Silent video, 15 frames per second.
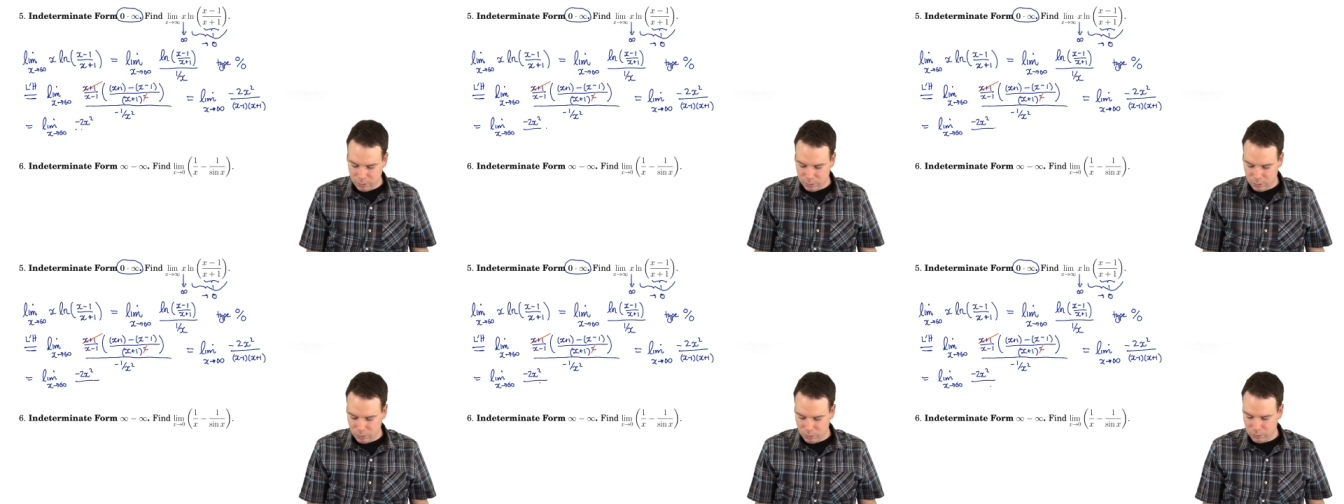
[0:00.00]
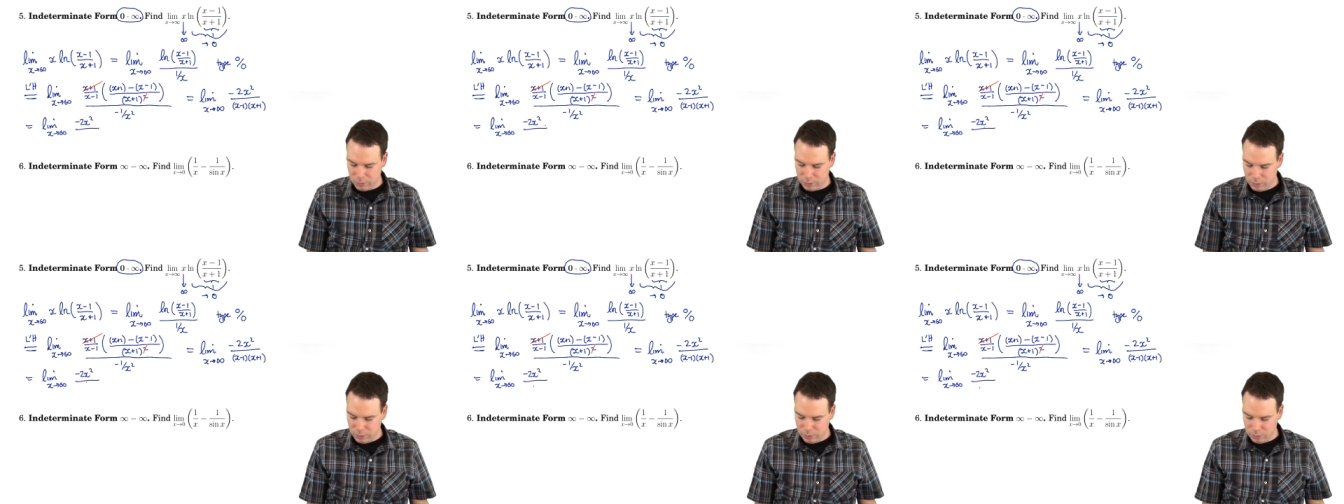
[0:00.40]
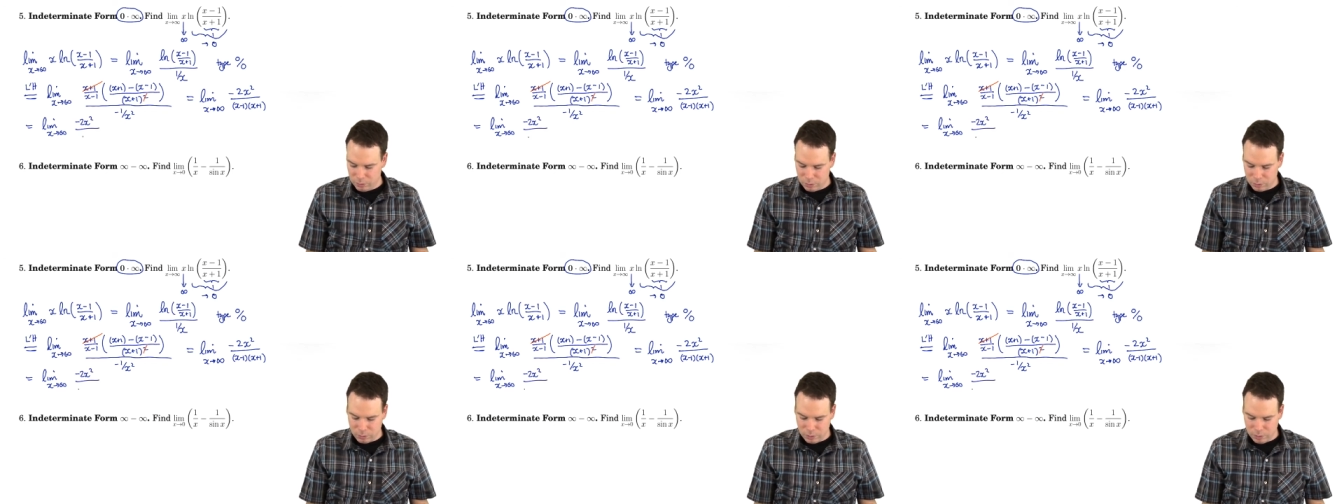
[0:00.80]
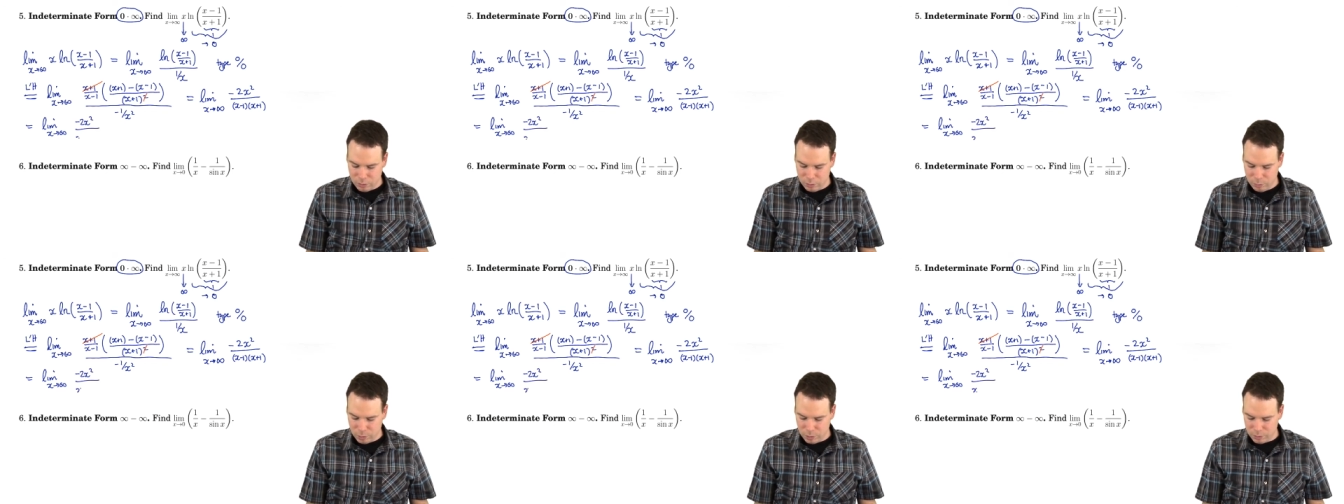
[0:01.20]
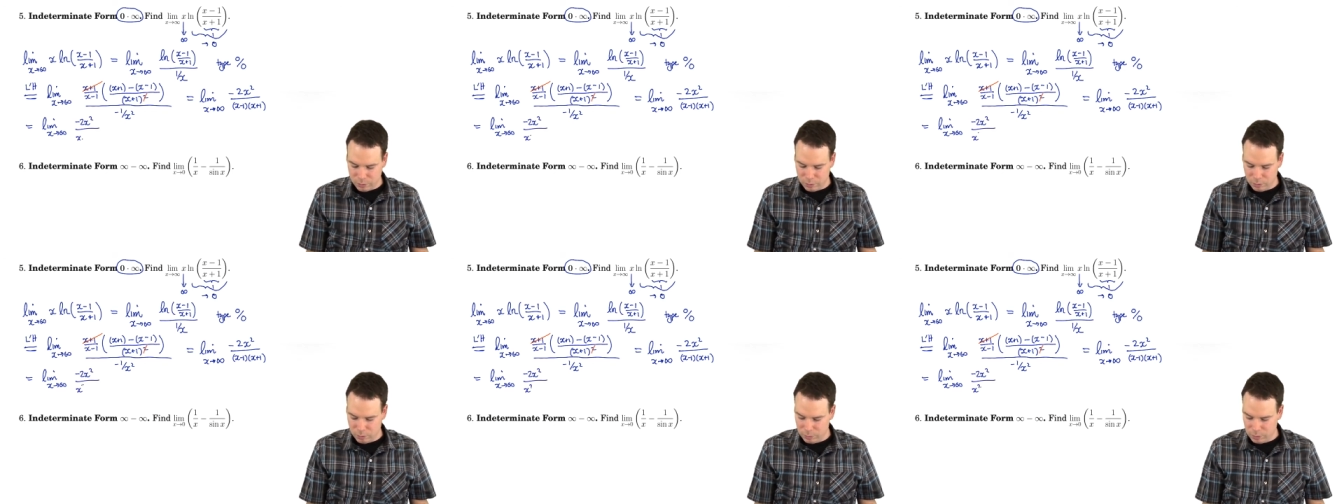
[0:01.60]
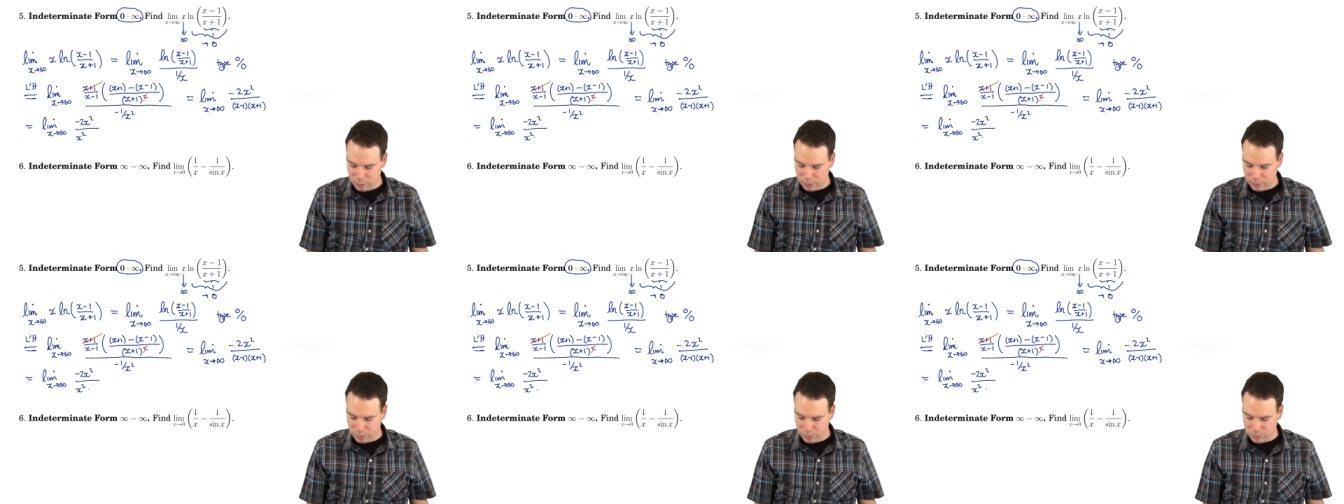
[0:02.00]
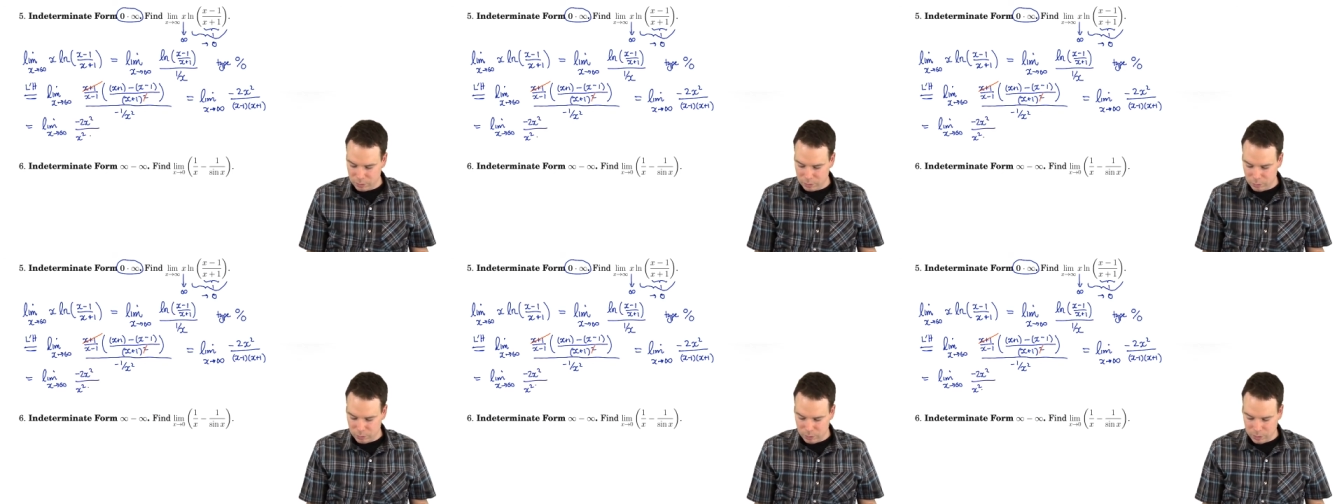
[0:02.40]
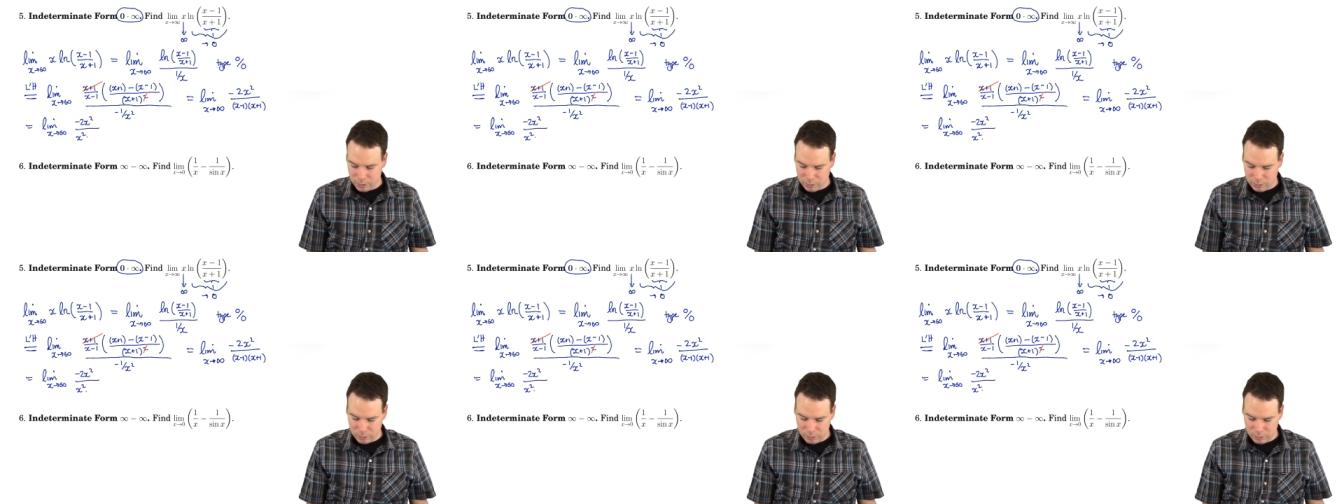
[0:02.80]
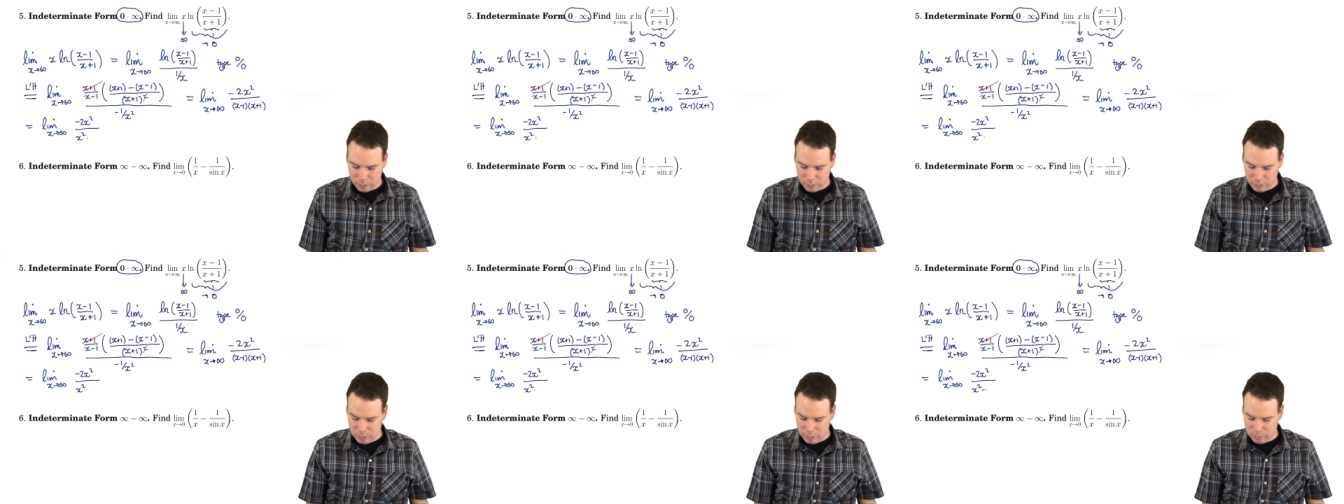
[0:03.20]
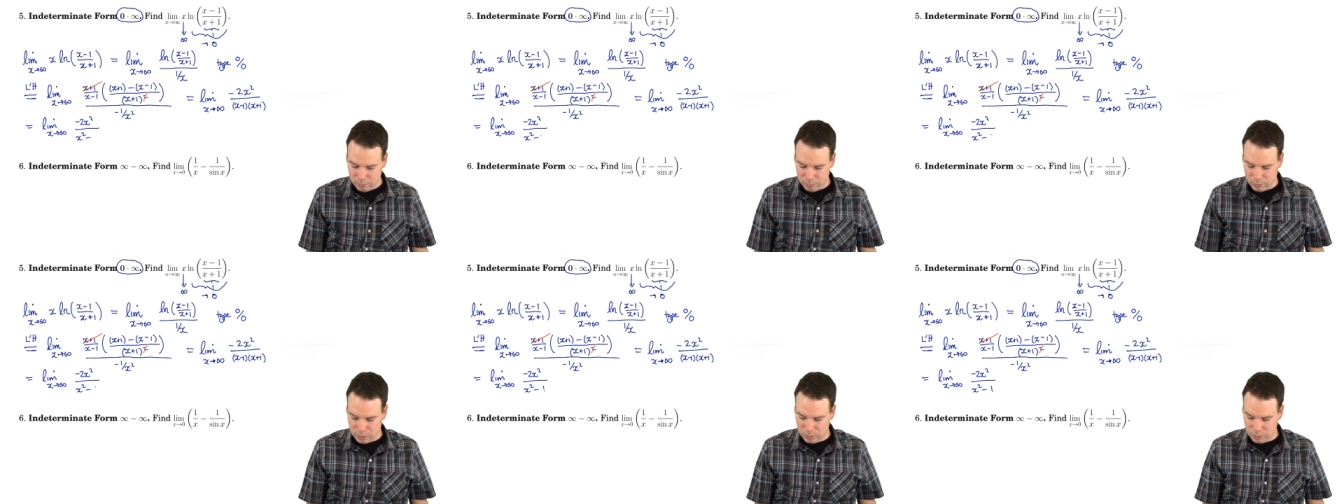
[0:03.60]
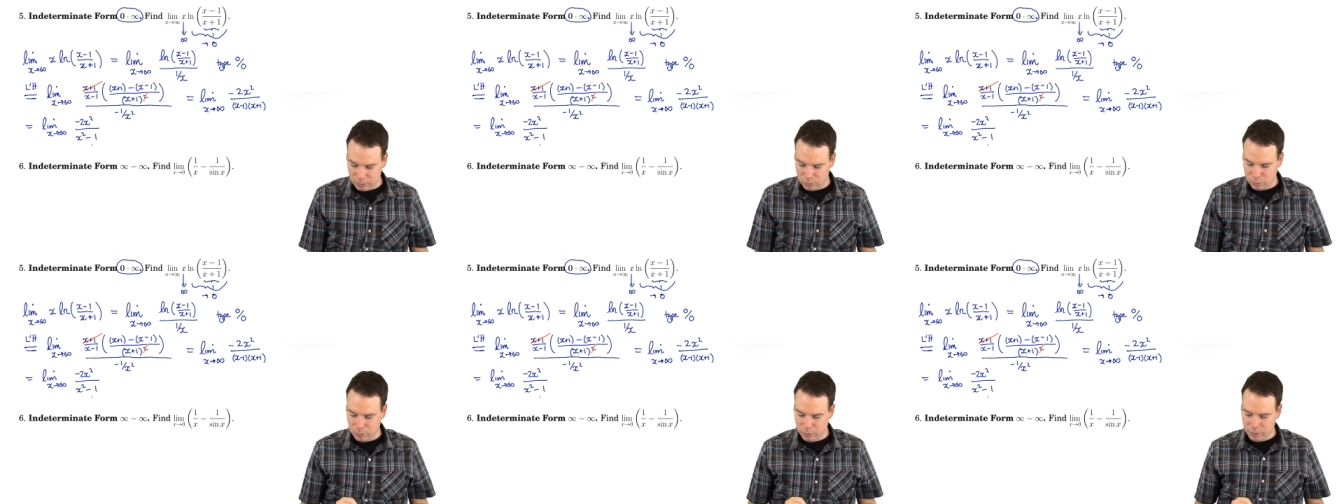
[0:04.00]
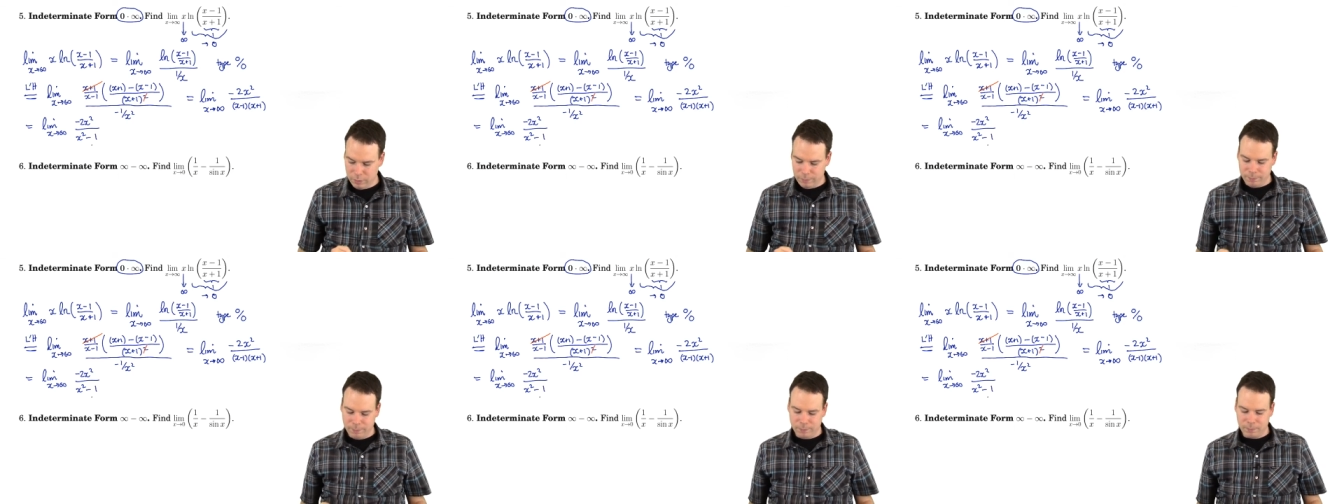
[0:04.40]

over another degree 2 polynomial, x squared minus 1.